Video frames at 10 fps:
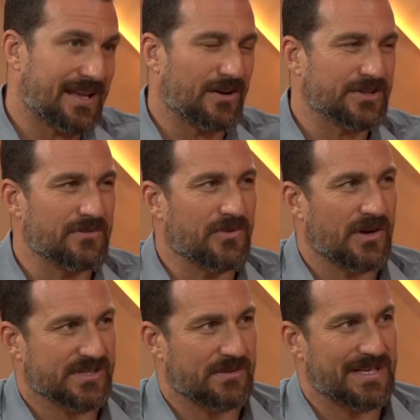It also
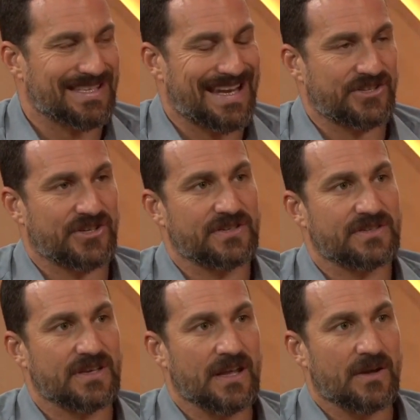involves some
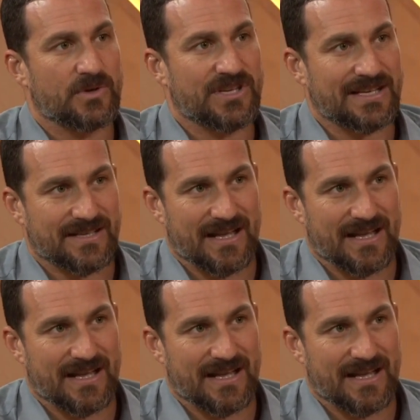intentions, which has